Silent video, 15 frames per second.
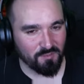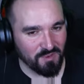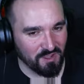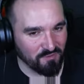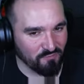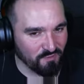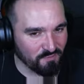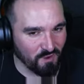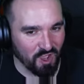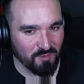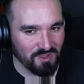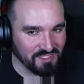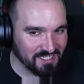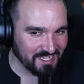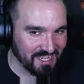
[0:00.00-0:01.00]
bit of
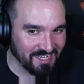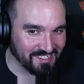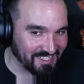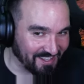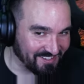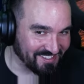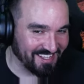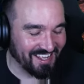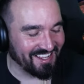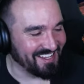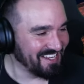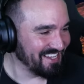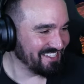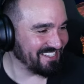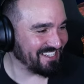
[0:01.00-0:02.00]
refinement to get it down to that
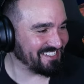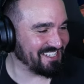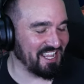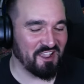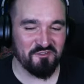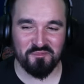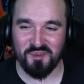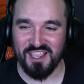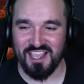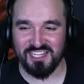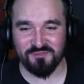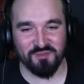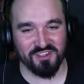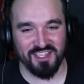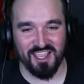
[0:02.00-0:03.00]
60
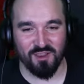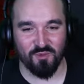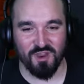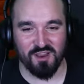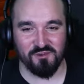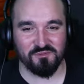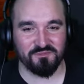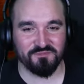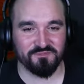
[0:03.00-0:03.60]
FPS, but yeah, wow.